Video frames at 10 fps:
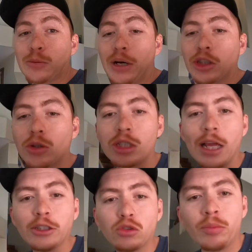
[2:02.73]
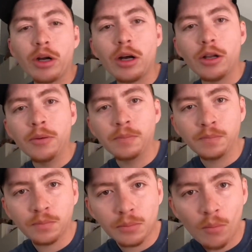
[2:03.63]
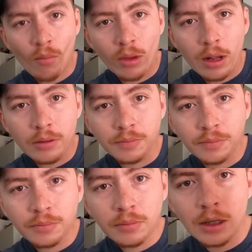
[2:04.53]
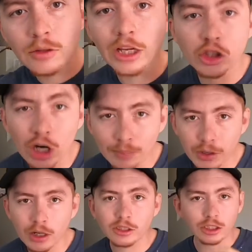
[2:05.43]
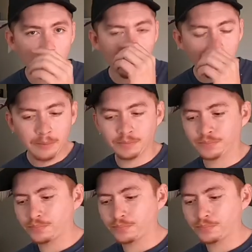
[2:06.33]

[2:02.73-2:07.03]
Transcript: a special Slide Swimmer color. They dropped it on Sunday